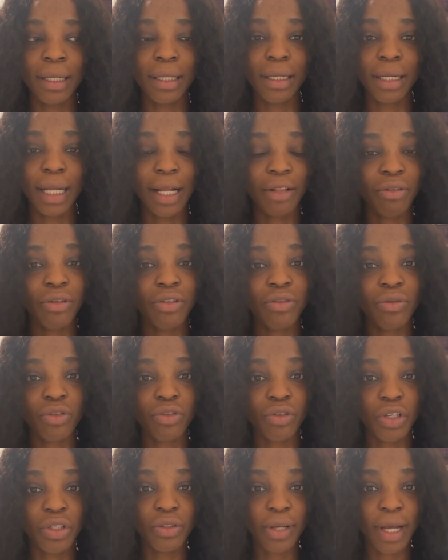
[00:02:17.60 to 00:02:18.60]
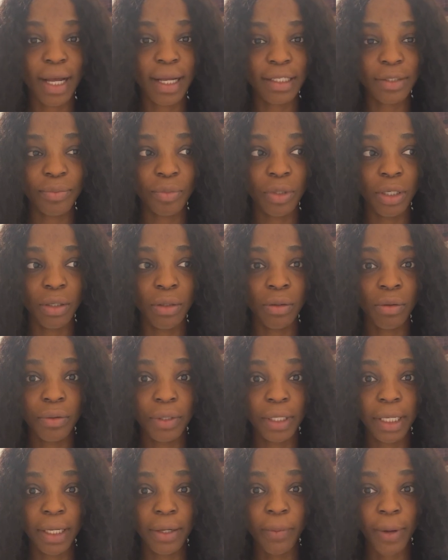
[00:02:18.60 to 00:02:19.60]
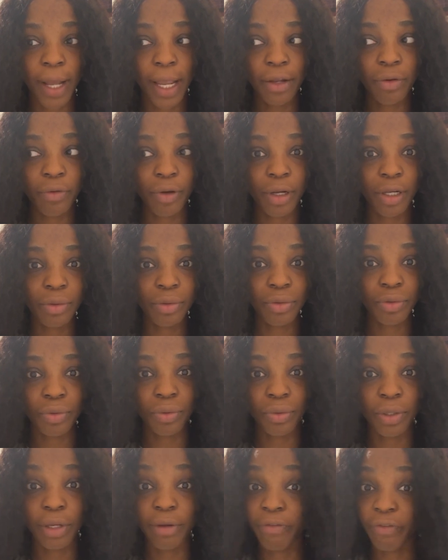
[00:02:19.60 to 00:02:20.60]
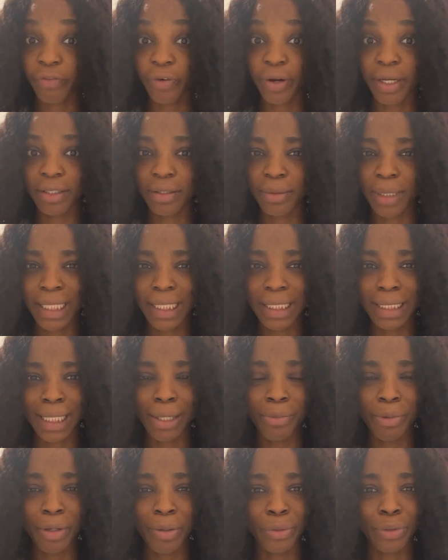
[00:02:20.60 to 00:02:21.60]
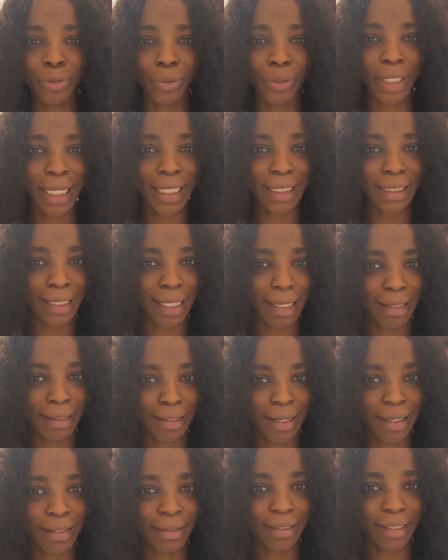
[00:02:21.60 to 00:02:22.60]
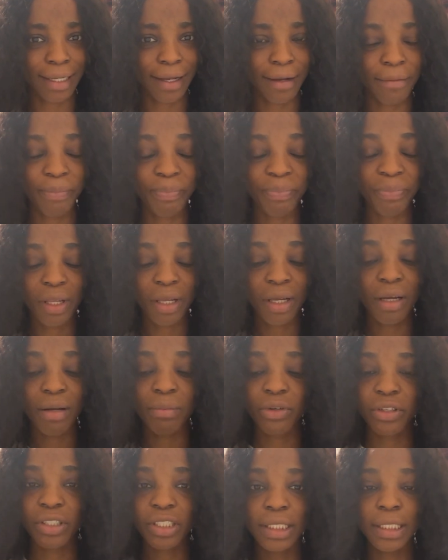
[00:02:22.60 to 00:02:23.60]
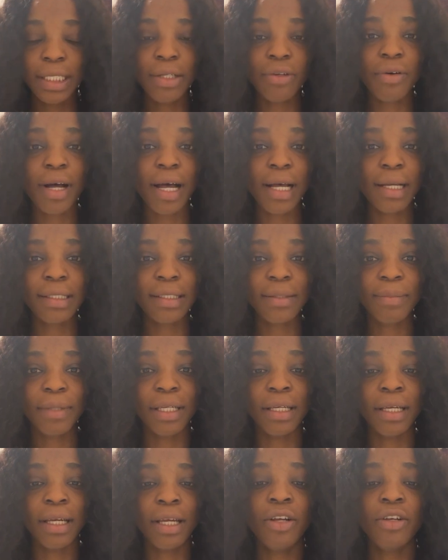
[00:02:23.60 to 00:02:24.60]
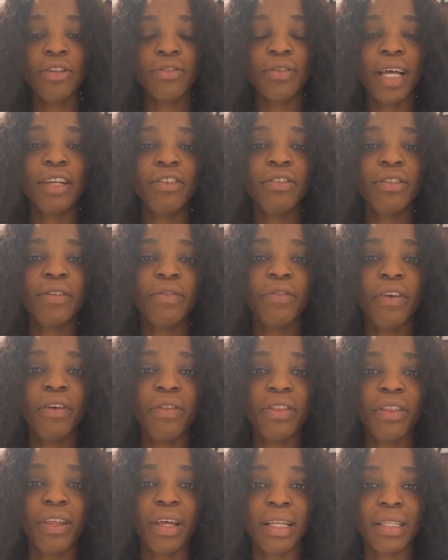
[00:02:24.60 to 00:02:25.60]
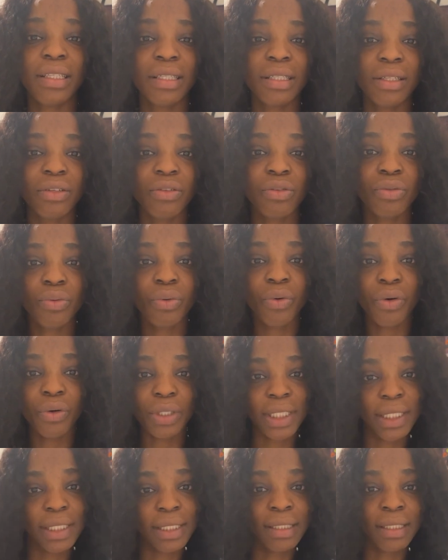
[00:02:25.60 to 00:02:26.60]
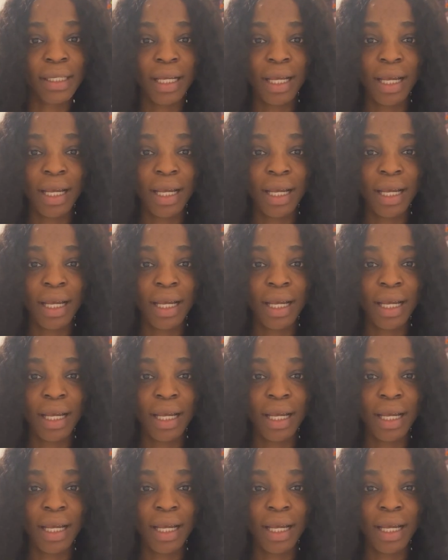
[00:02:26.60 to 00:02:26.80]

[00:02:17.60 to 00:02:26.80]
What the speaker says: I thought she was going to ask me, okay, why are you going to in French? At least I'll be able to understand that, yeah. But she did not ask me. So I just felt that it was